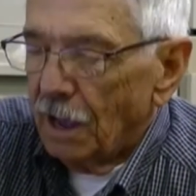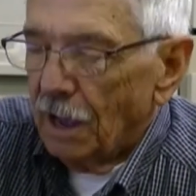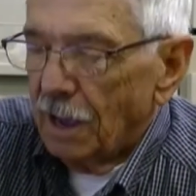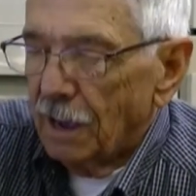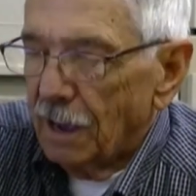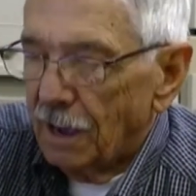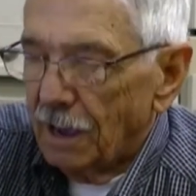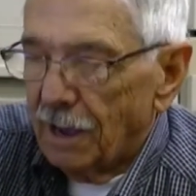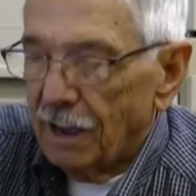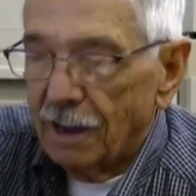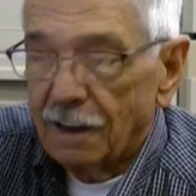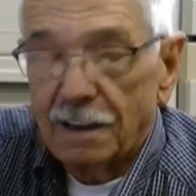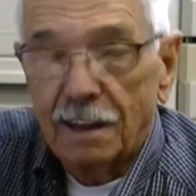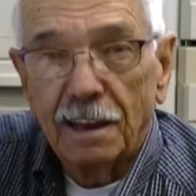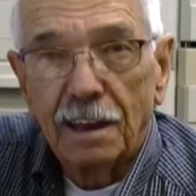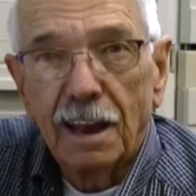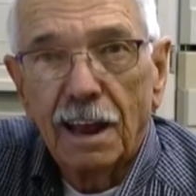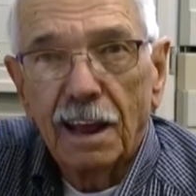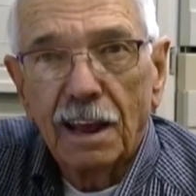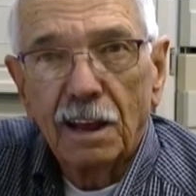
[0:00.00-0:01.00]

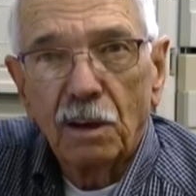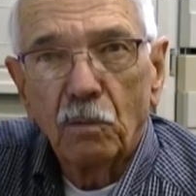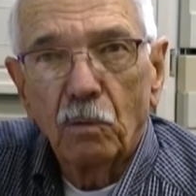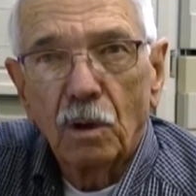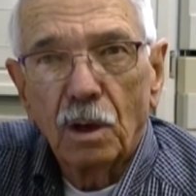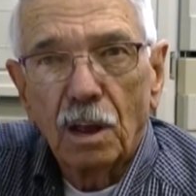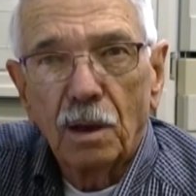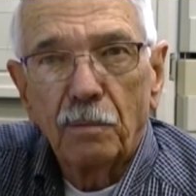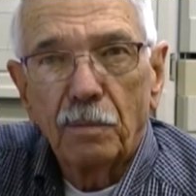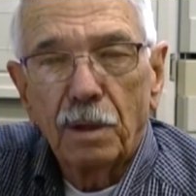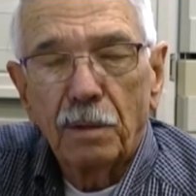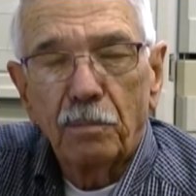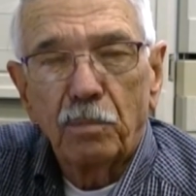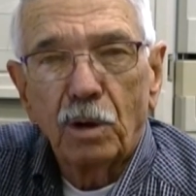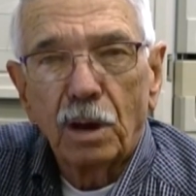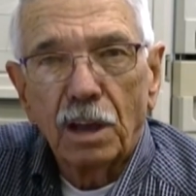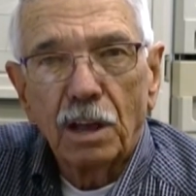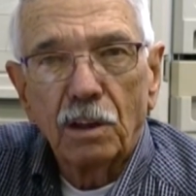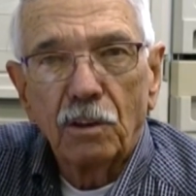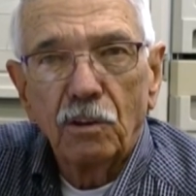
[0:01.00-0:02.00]
Today we're going to be
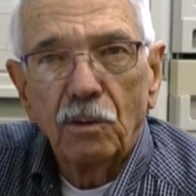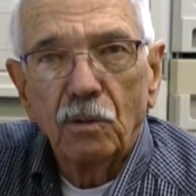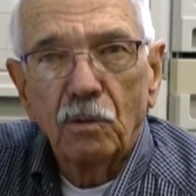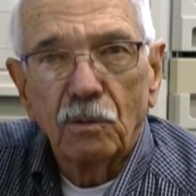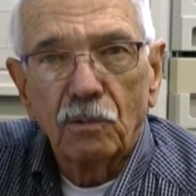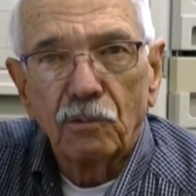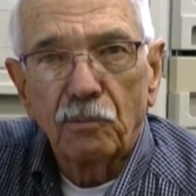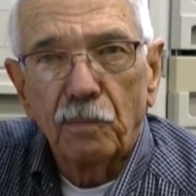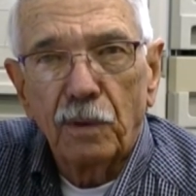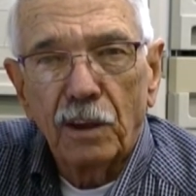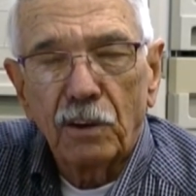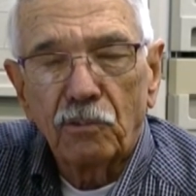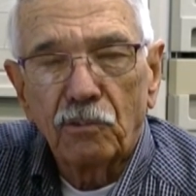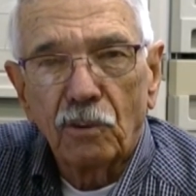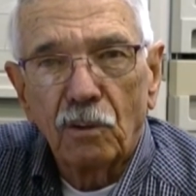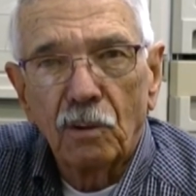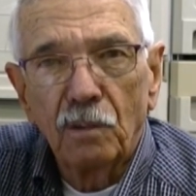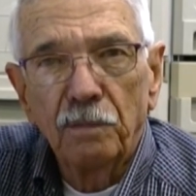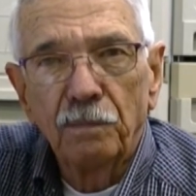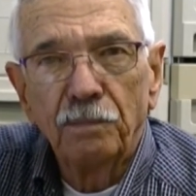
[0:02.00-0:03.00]
bringing you a
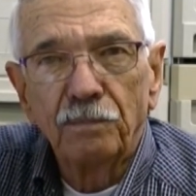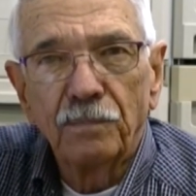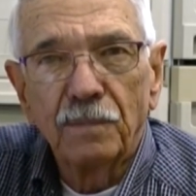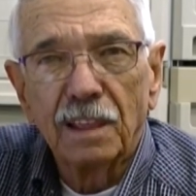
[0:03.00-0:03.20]
special.